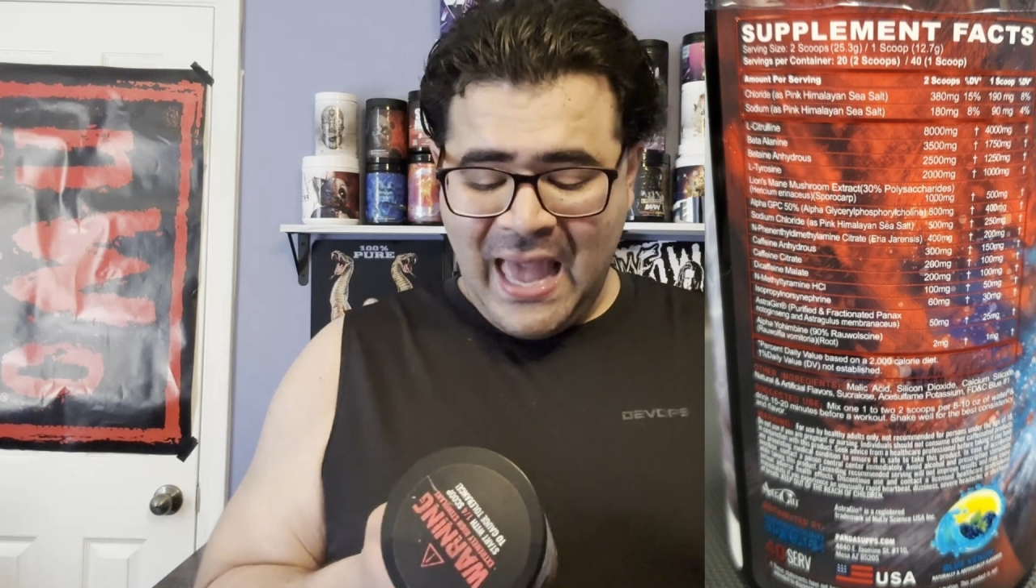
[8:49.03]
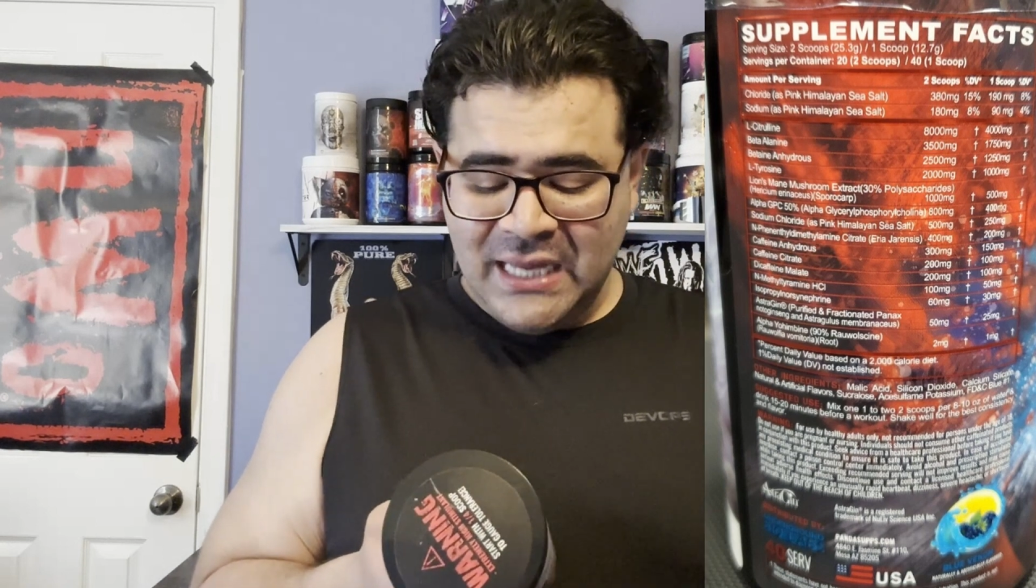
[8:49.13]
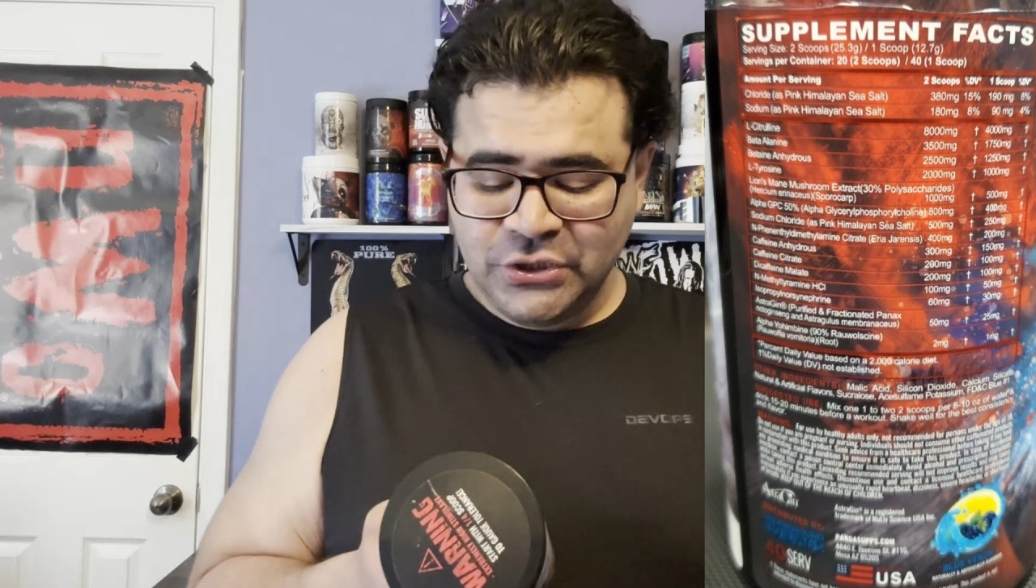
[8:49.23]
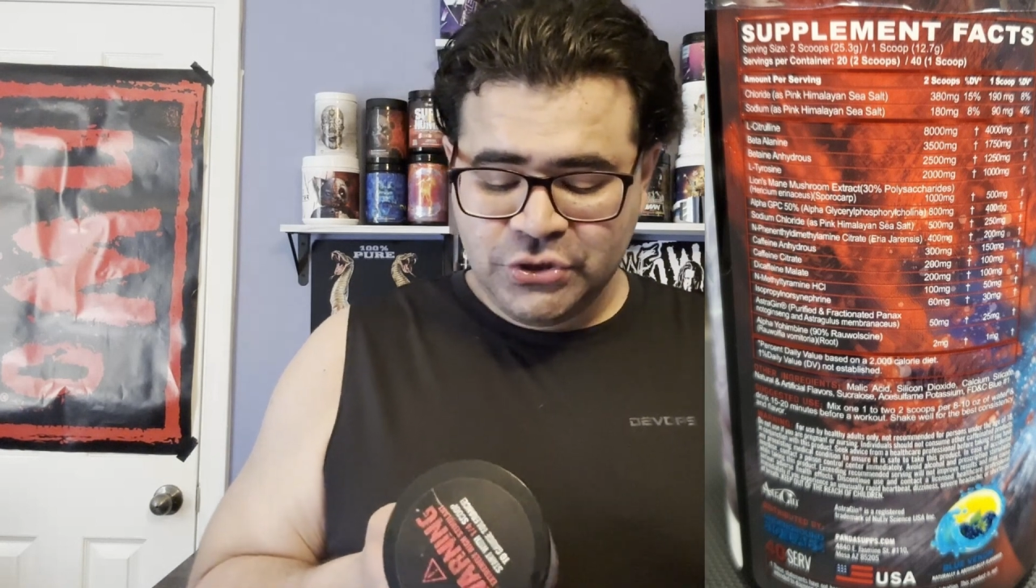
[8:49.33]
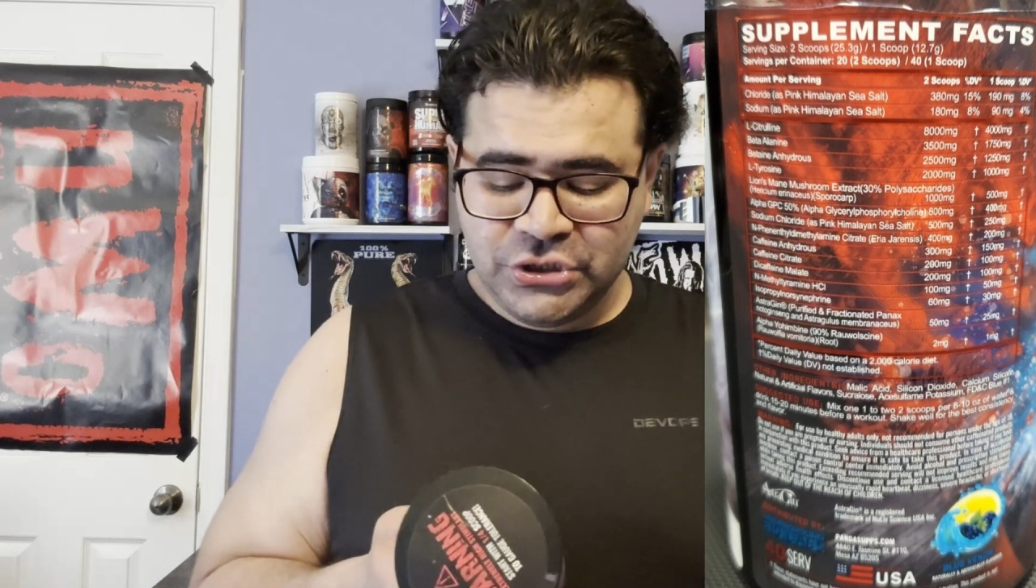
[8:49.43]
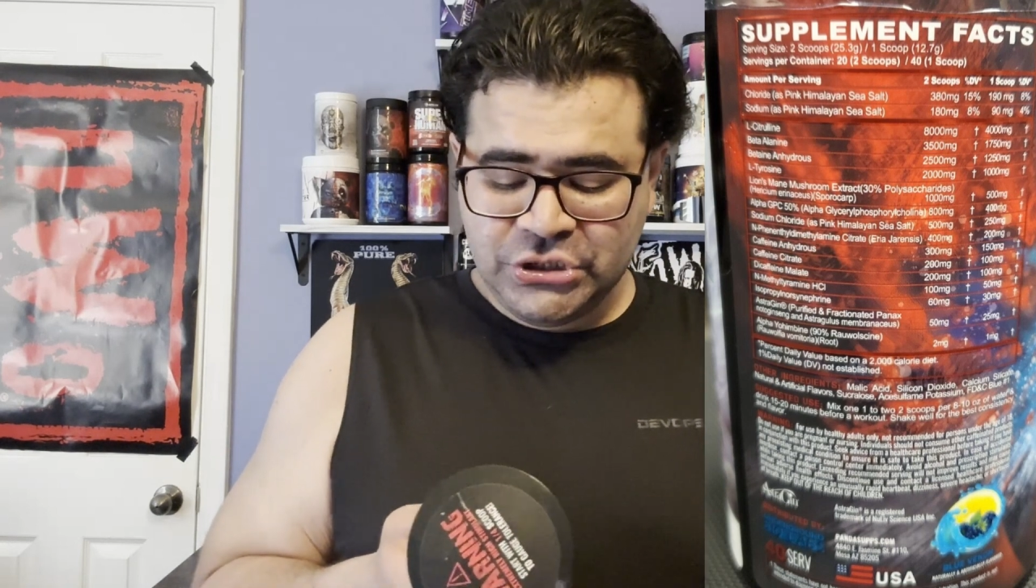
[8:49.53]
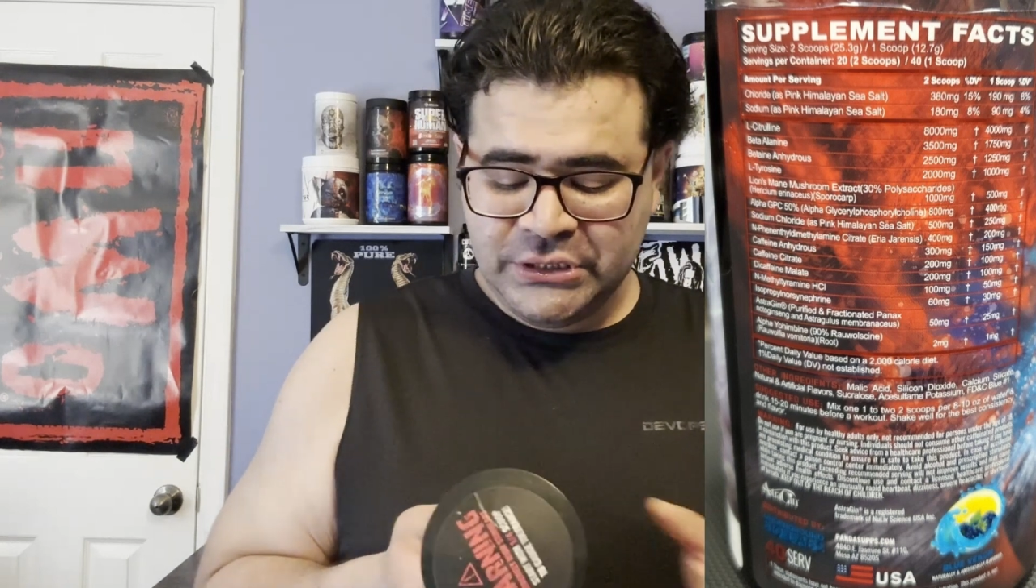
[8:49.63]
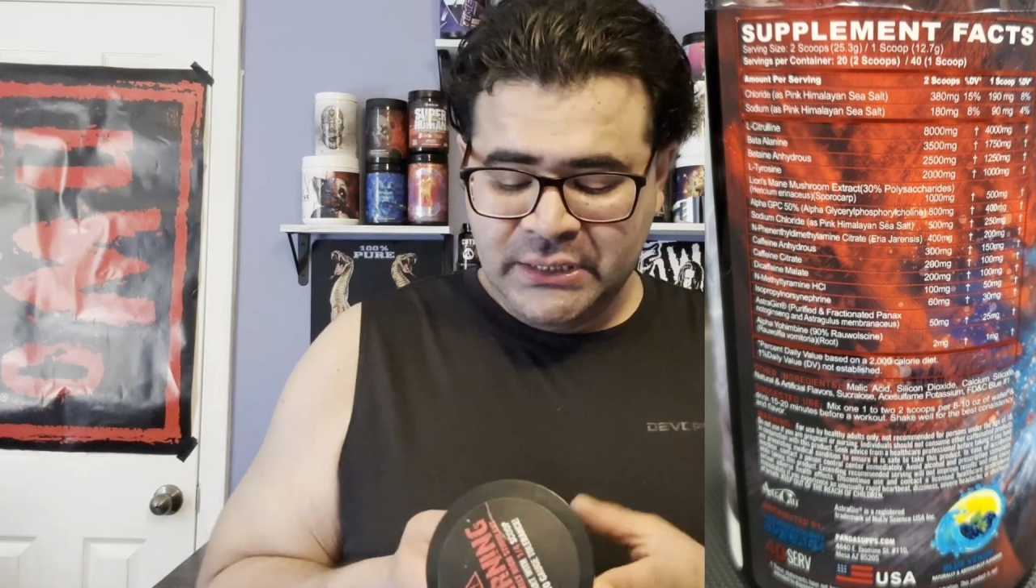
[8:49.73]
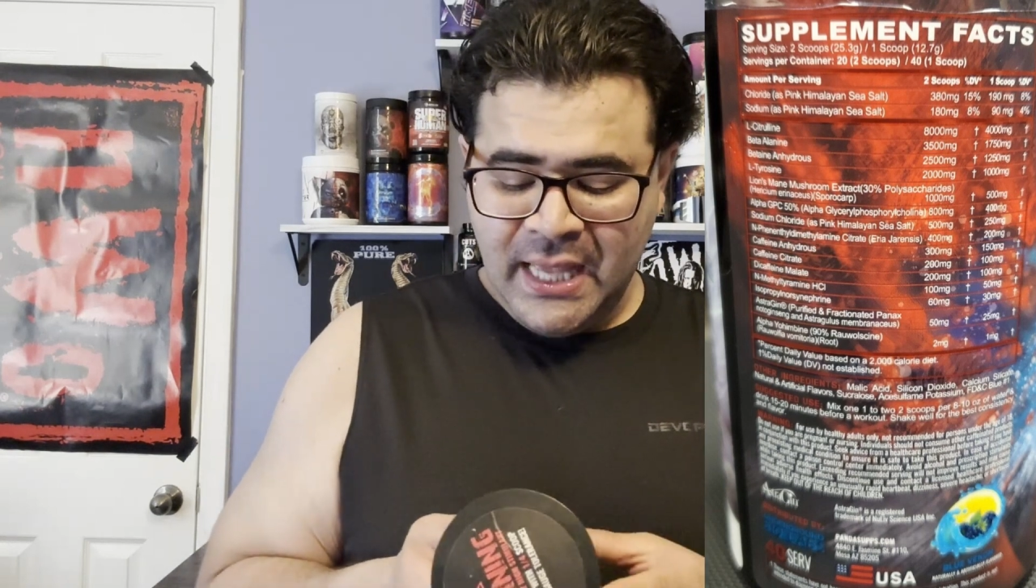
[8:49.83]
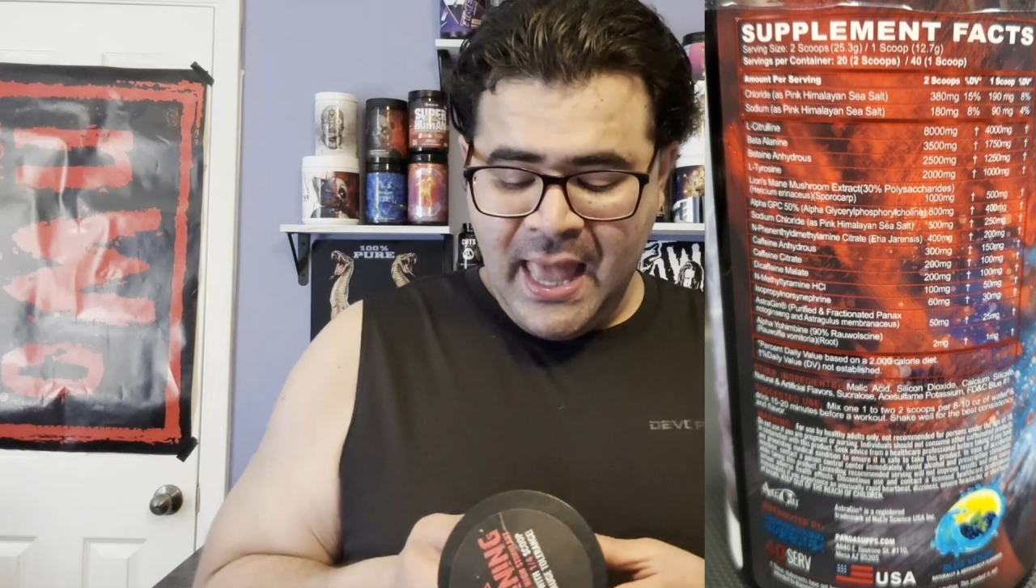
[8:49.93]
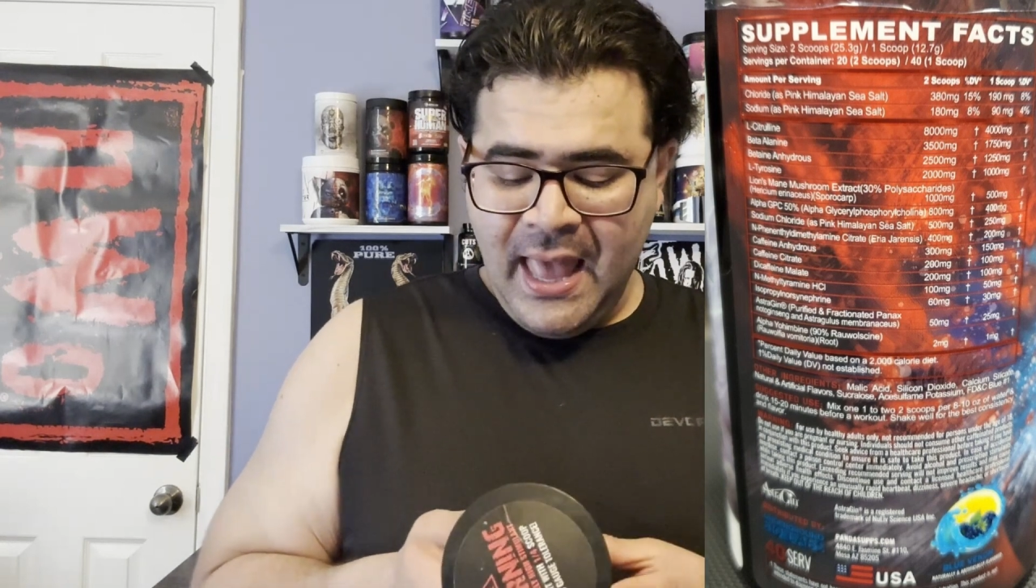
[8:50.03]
estrogen